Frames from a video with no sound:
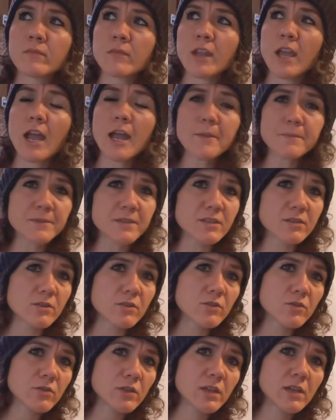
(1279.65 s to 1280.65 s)

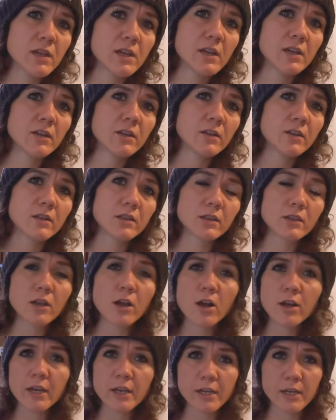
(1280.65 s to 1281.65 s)
Absolutely
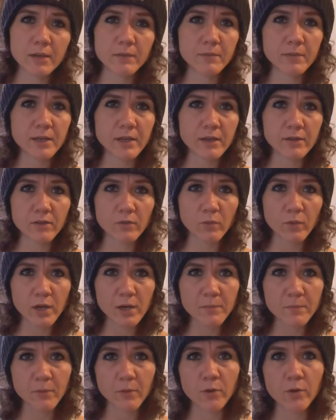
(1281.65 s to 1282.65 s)
log it in beyond the
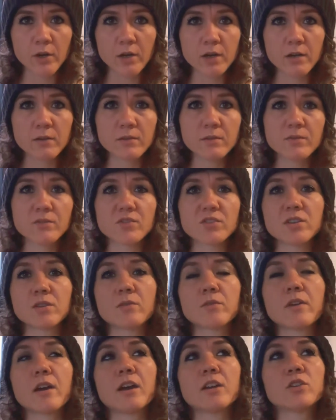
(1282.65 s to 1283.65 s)
whiteboard so
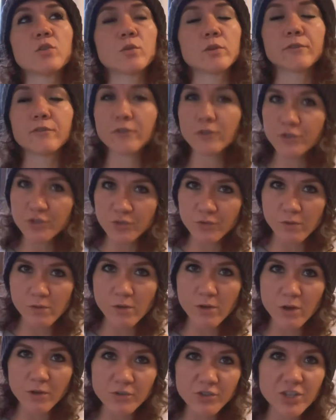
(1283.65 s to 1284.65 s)
that your virtual
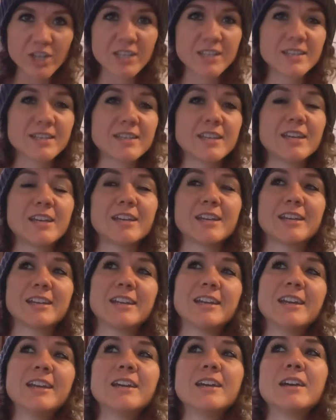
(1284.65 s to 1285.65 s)
coach can see it.
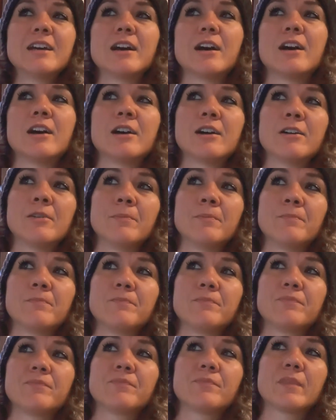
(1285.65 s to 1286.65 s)

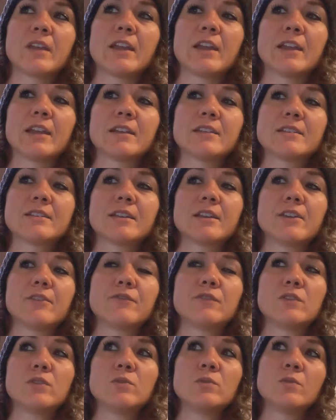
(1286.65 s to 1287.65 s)
And
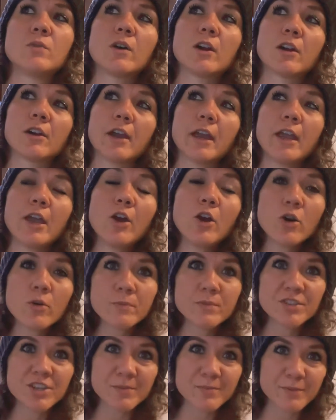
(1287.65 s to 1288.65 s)
if you are a
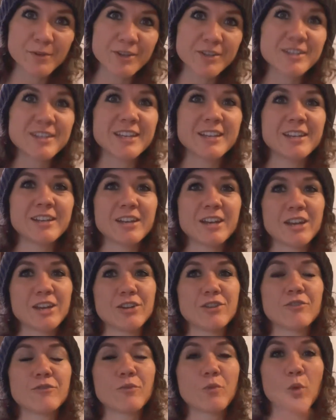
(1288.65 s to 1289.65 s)
home gym person
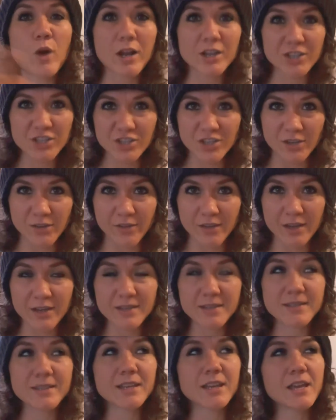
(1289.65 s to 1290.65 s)
and you've watched all
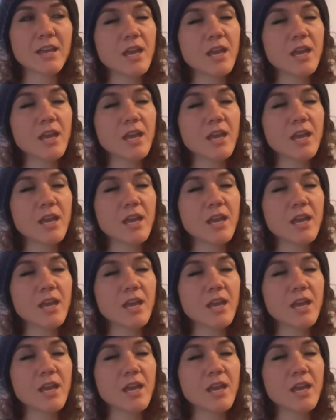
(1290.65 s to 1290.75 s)
this,